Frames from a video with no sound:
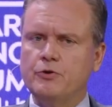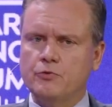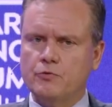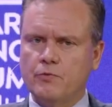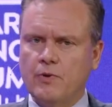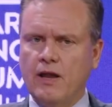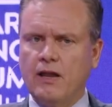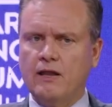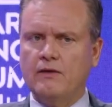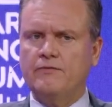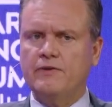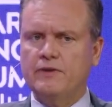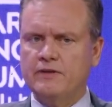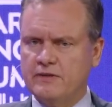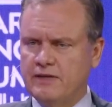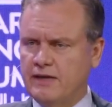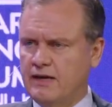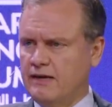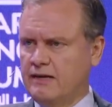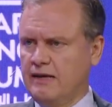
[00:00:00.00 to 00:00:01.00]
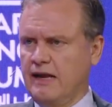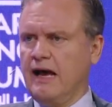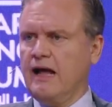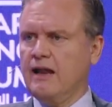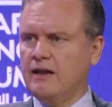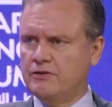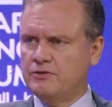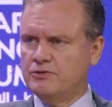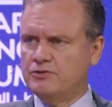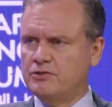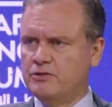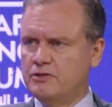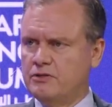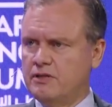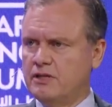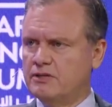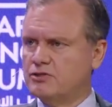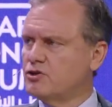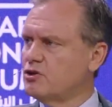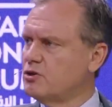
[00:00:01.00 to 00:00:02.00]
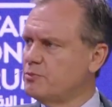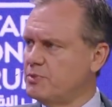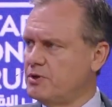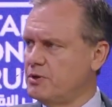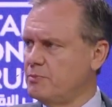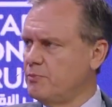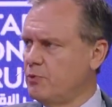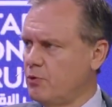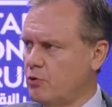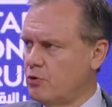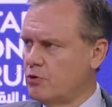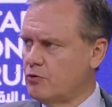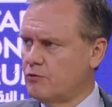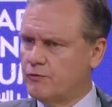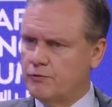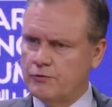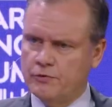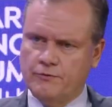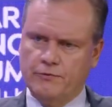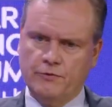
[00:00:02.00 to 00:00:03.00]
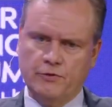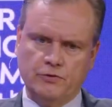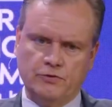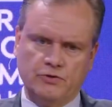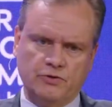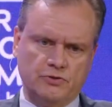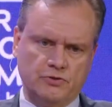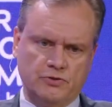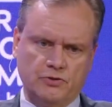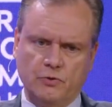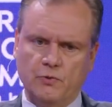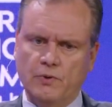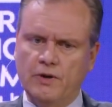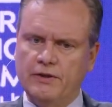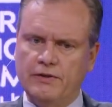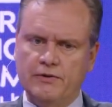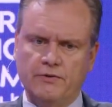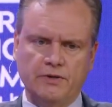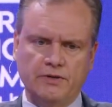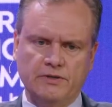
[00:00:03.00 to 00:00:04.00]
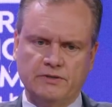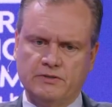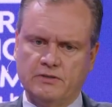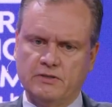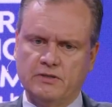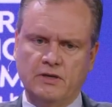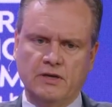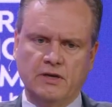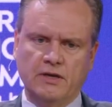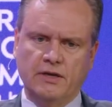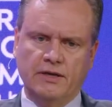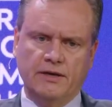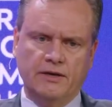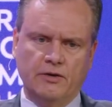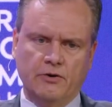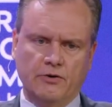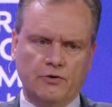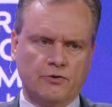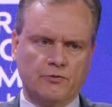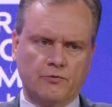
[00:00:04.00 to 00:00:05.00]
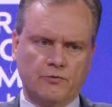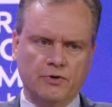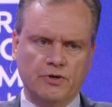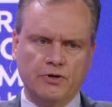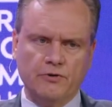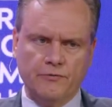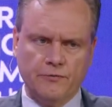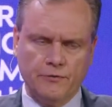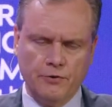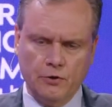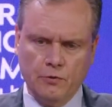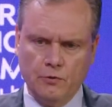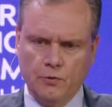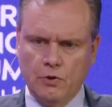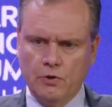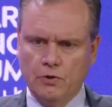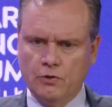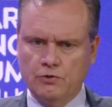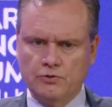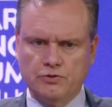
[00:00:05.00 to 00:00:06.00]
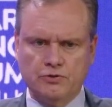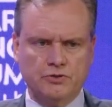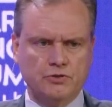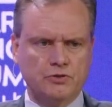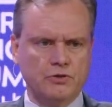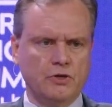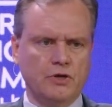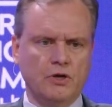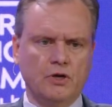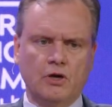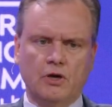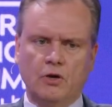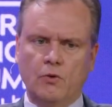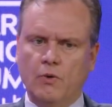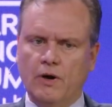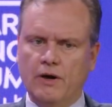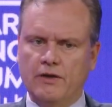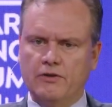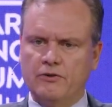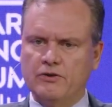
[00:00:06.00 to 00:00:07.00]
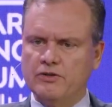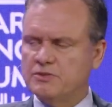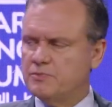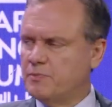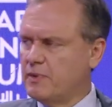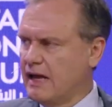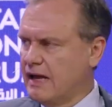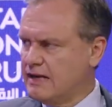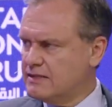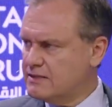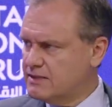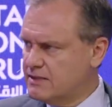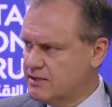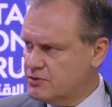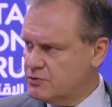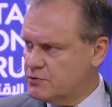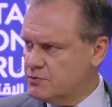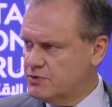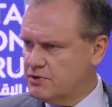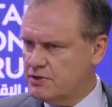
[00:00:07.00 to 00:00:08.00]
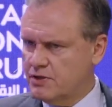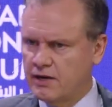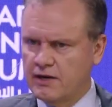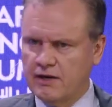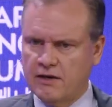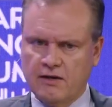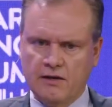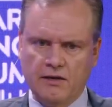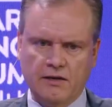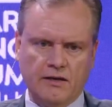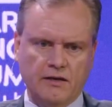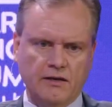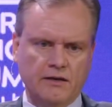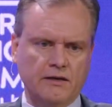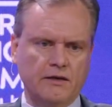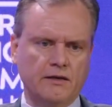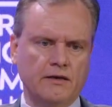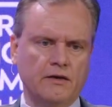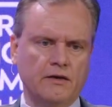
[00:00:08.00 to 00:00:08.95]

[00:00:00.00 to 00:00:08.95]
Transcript: relevant technology that's going to be important for the future. So whether it's, you know, green fuels, whether it's plastics recycling,